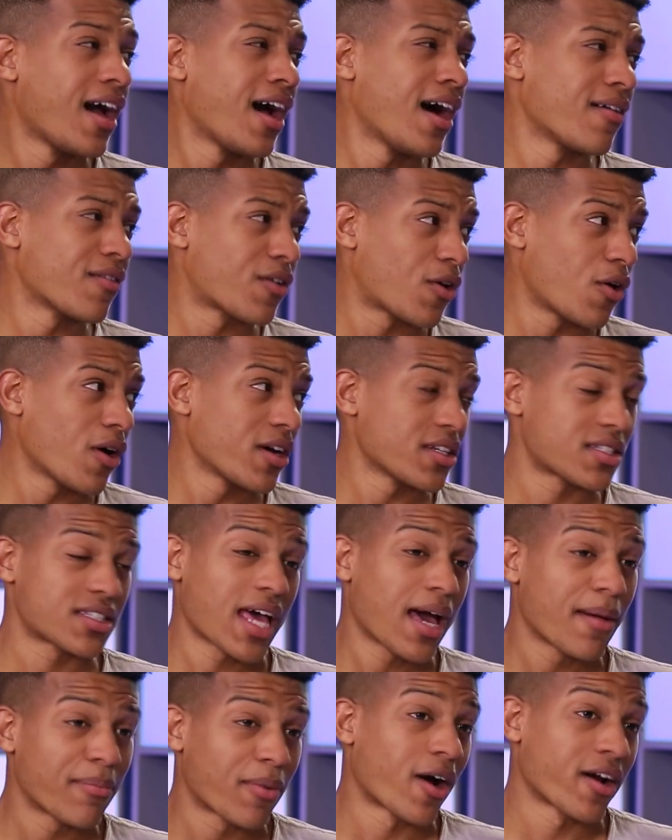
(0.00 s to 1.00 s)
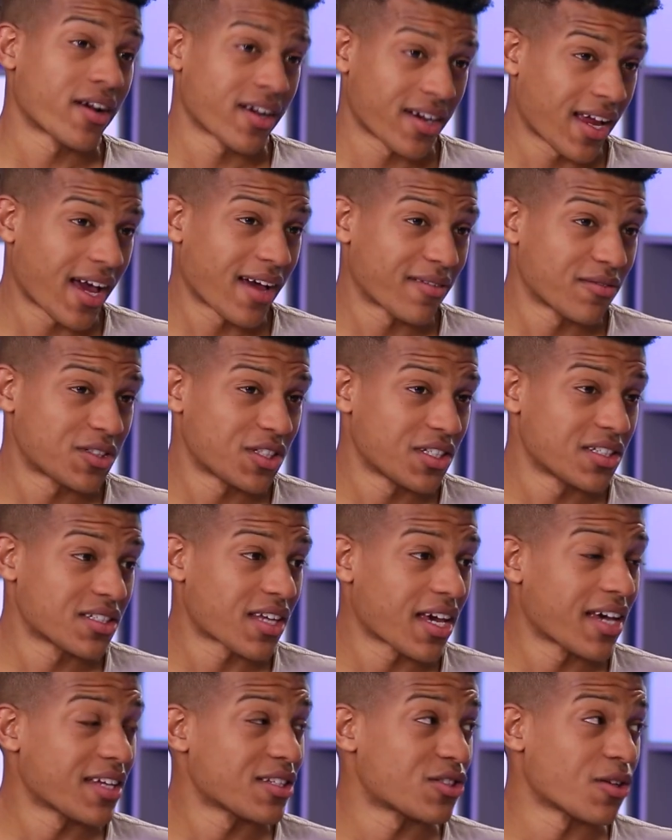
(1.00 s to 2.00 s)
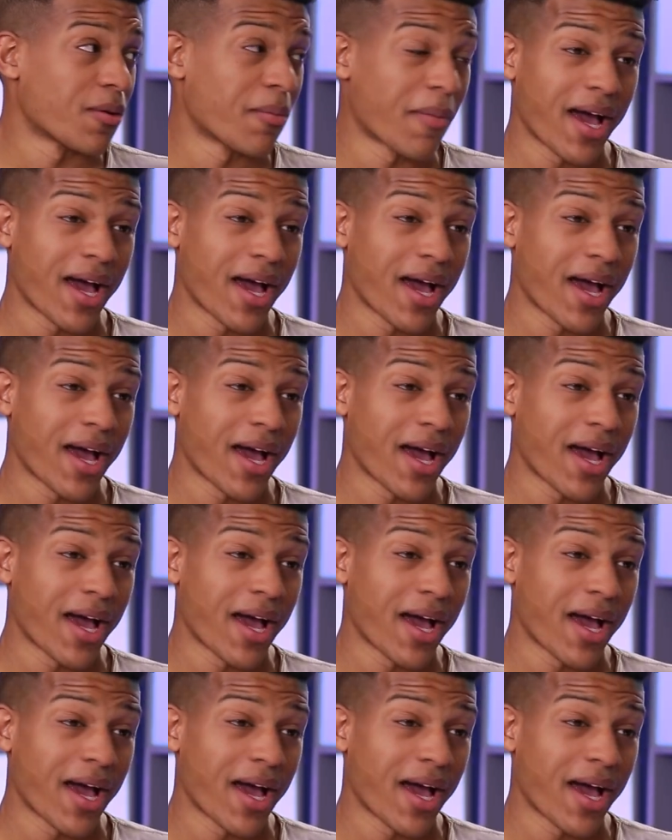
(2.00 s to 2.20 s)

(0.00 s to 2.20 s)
Well, of course, that bar didn't have cheesecake, so yeah.